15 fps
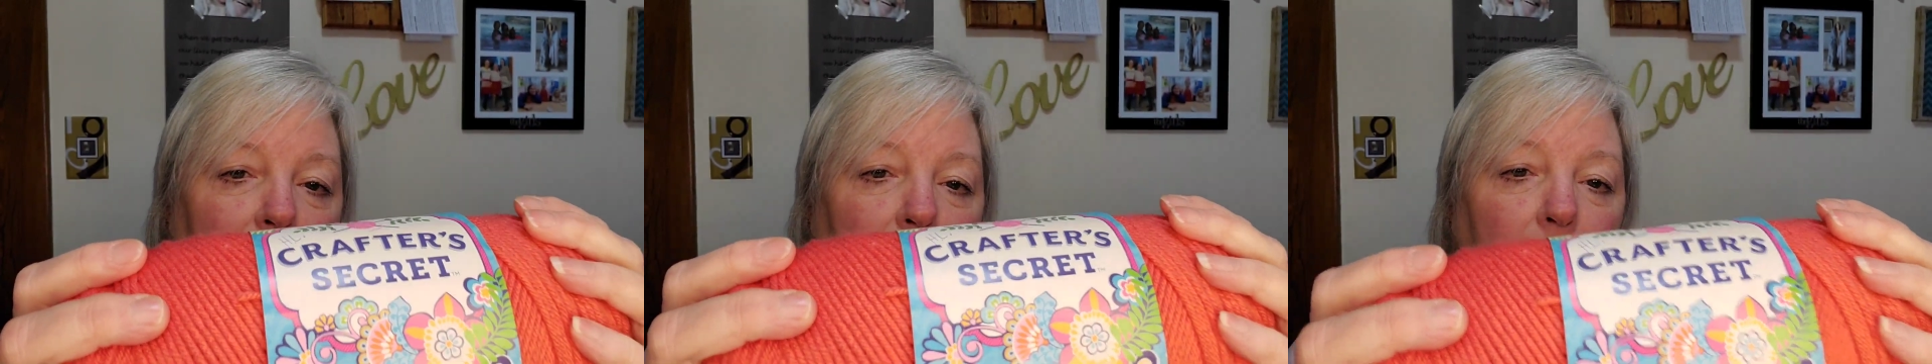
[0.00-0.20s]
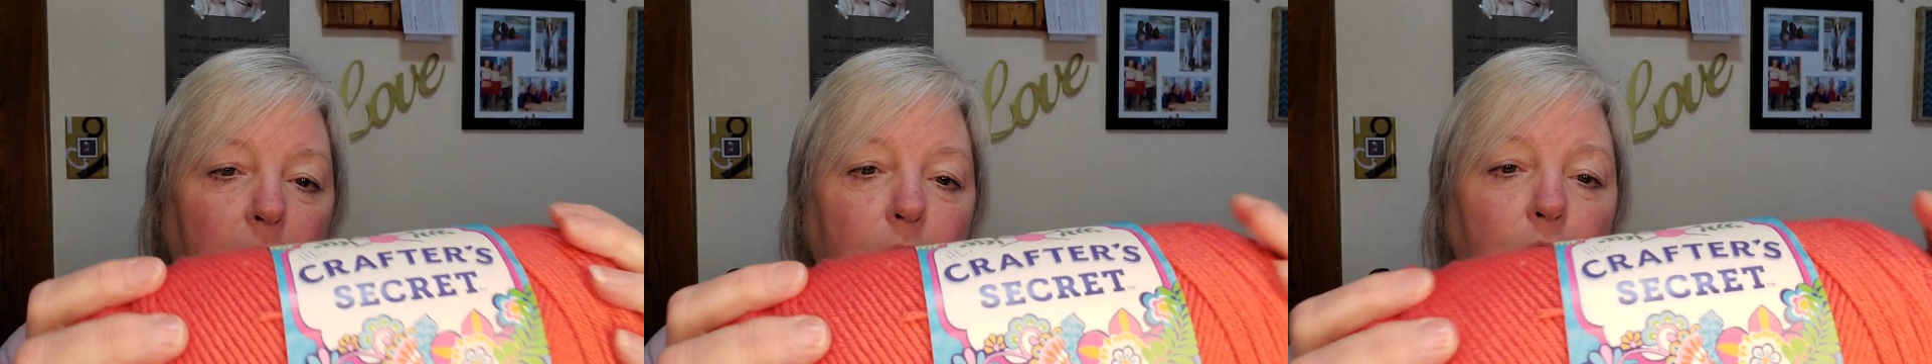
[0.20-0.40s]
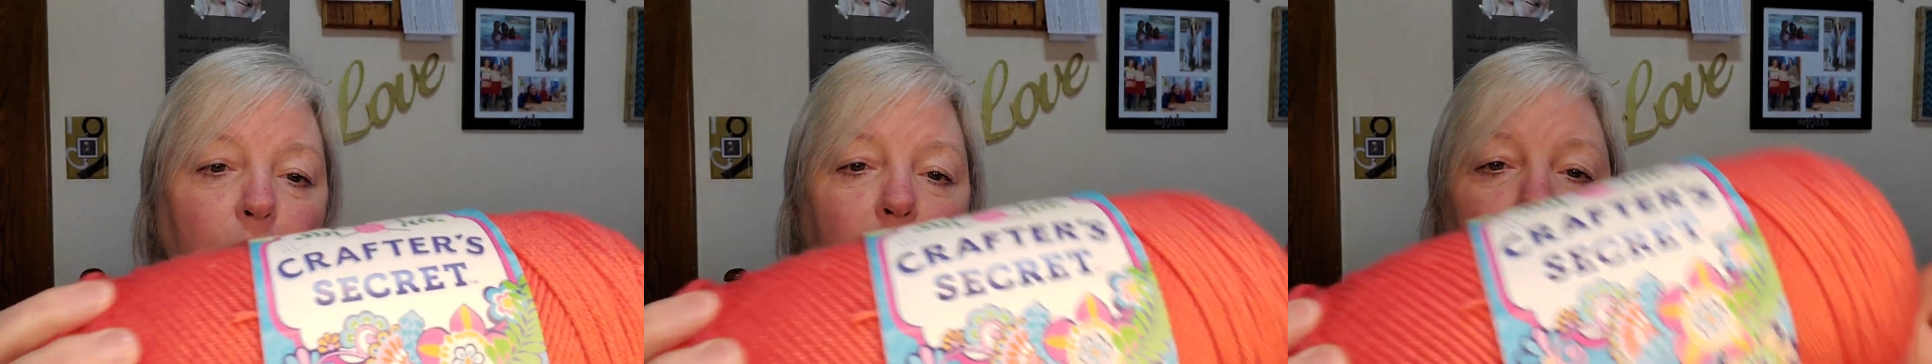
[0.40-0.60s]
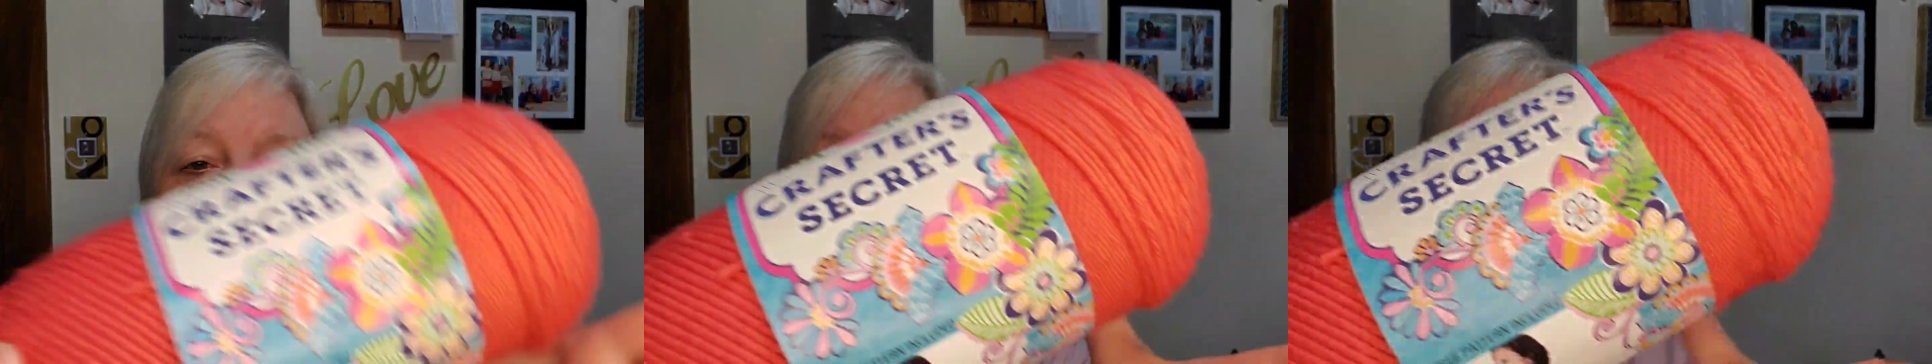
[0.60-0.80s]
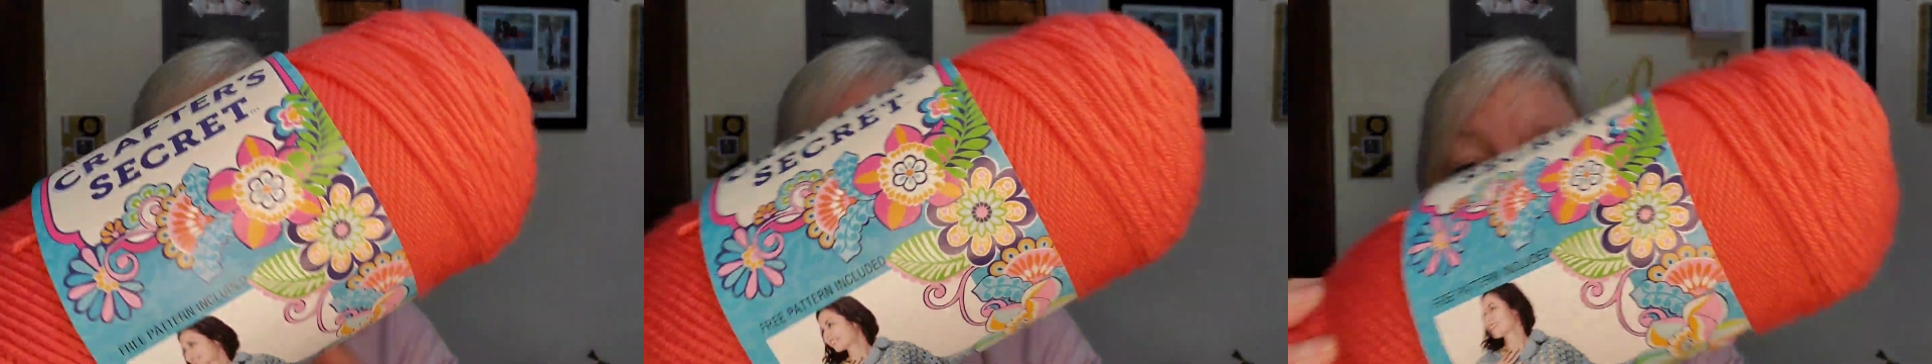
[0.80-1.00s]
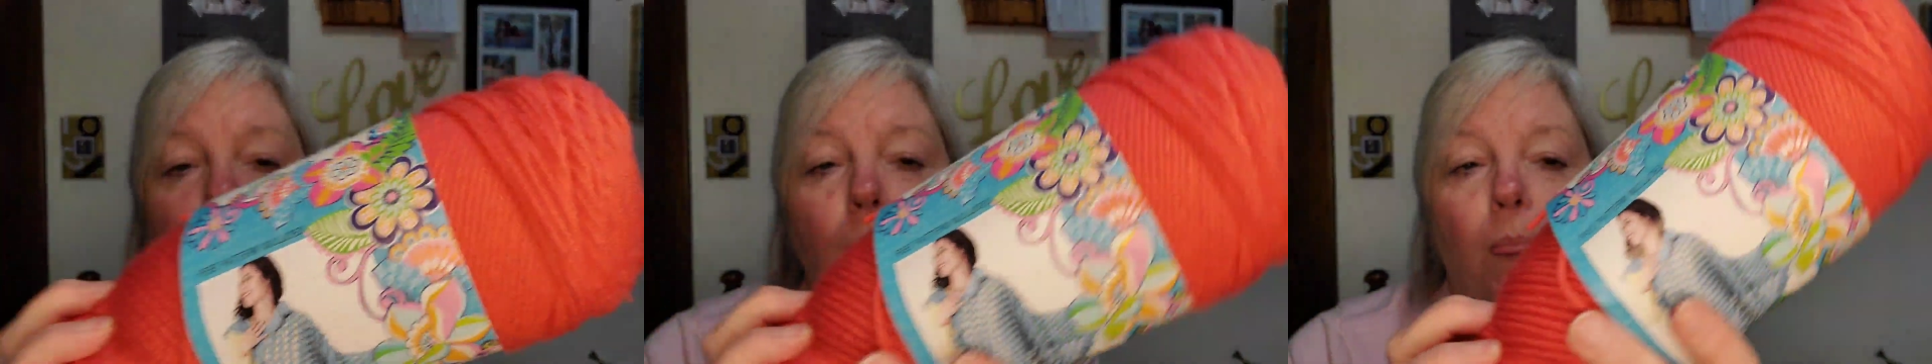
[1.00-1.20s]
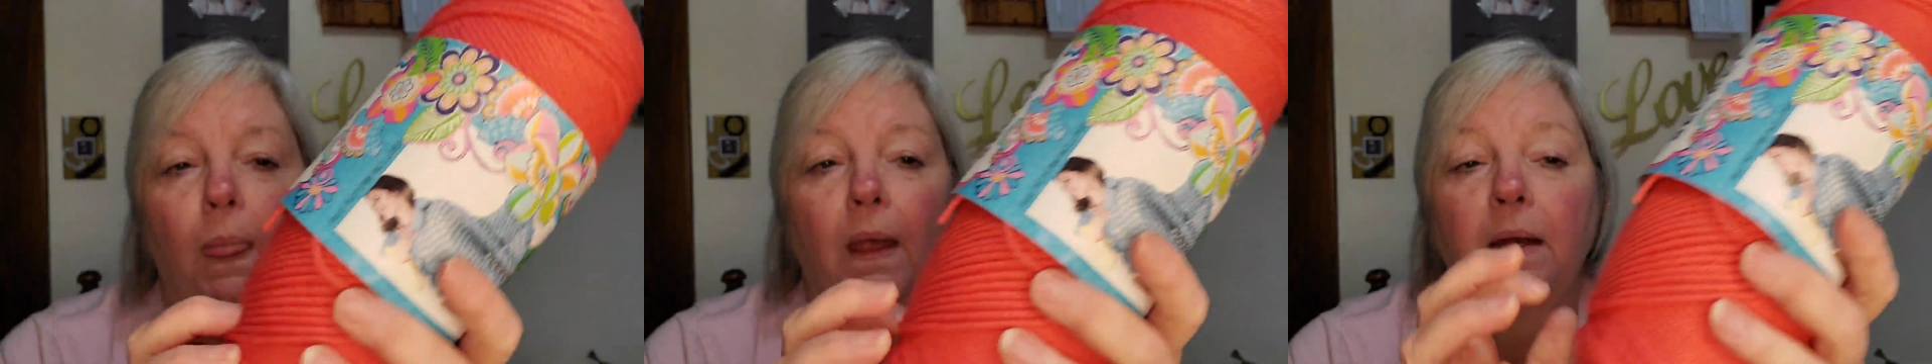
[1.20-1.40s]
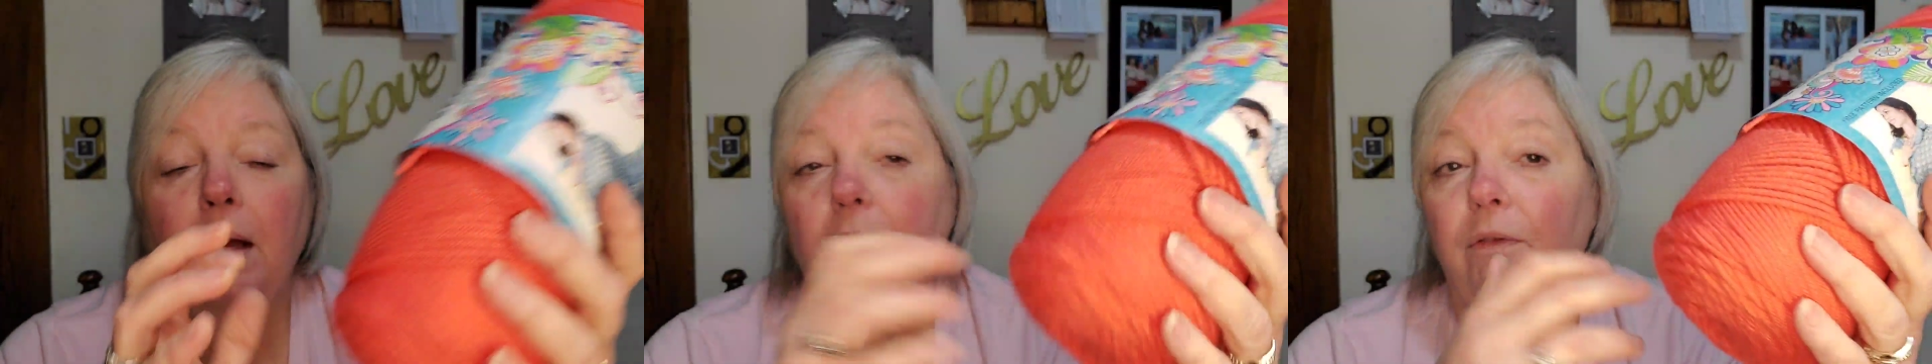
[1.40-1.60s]
colors.
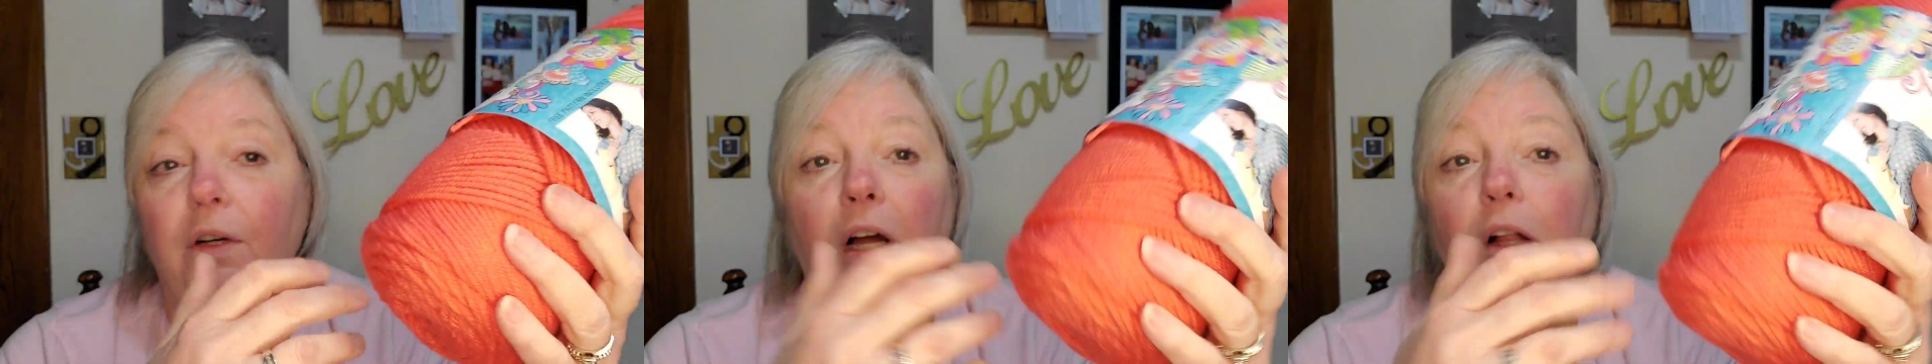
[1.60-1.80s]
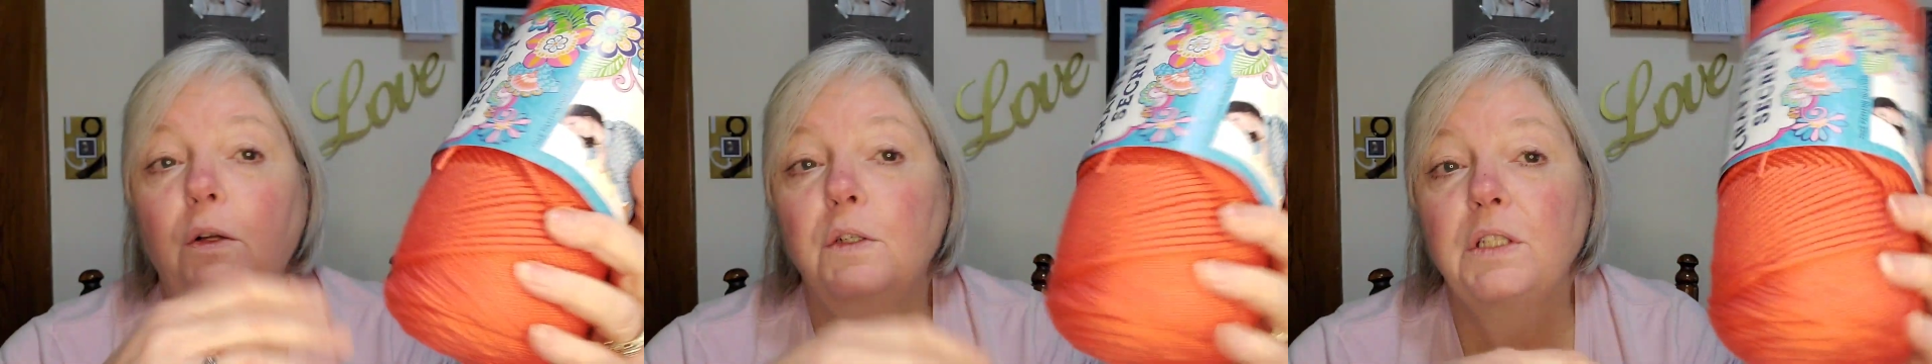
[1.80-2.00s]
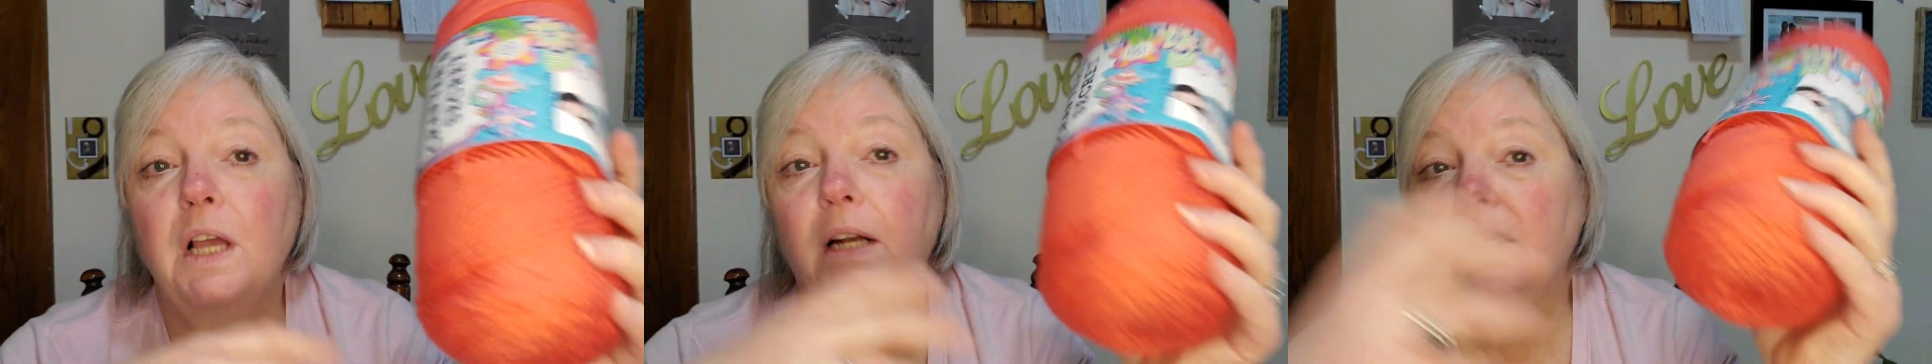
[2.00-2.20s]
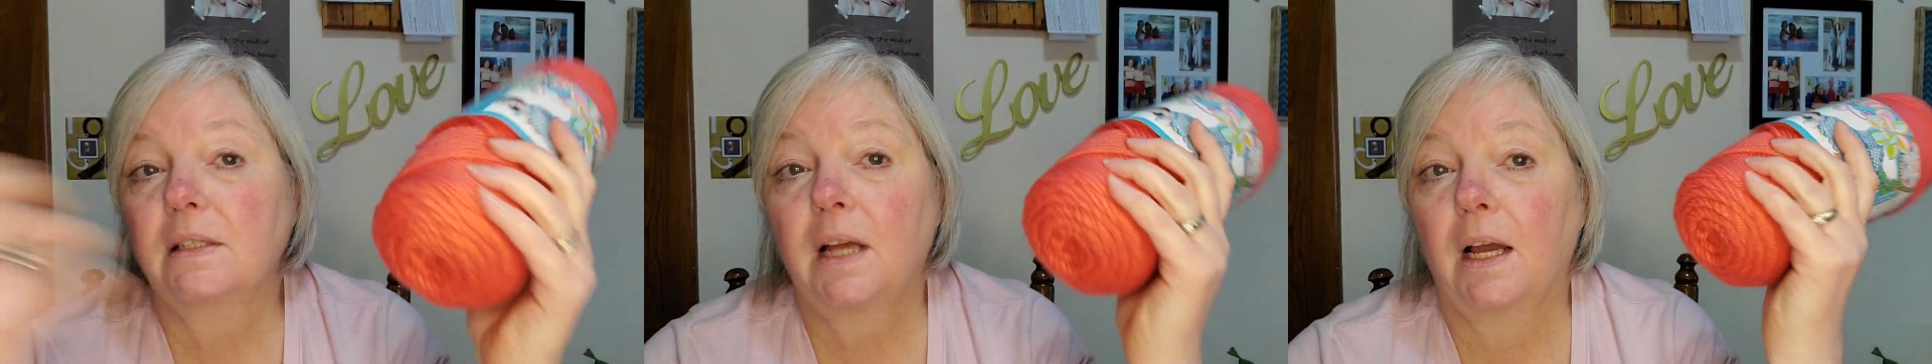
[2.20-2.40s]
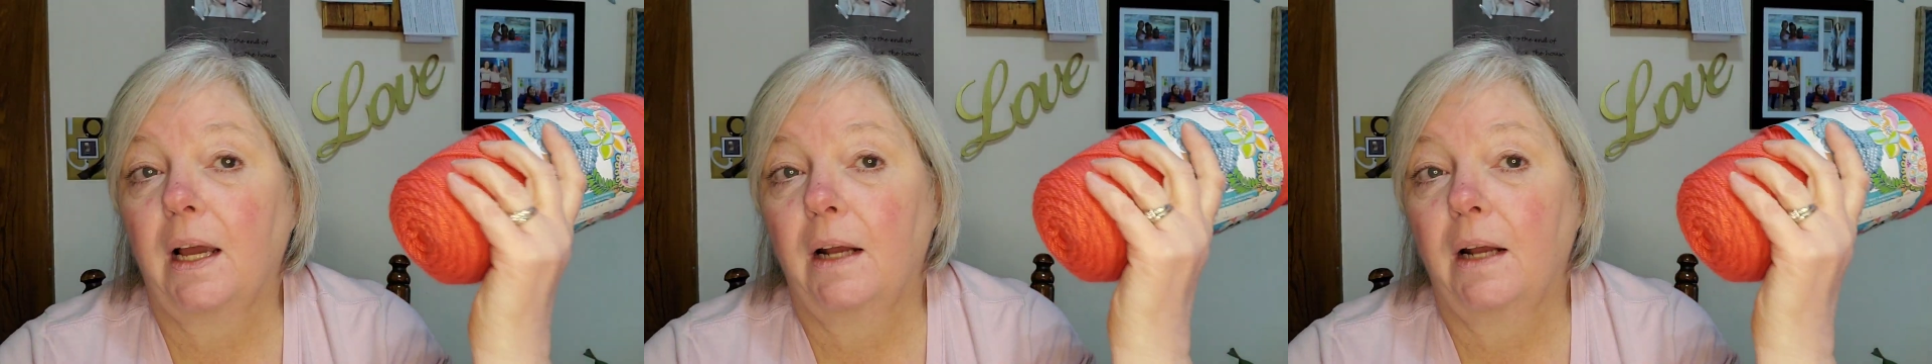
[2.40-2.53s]
Now, if a color is out of stock,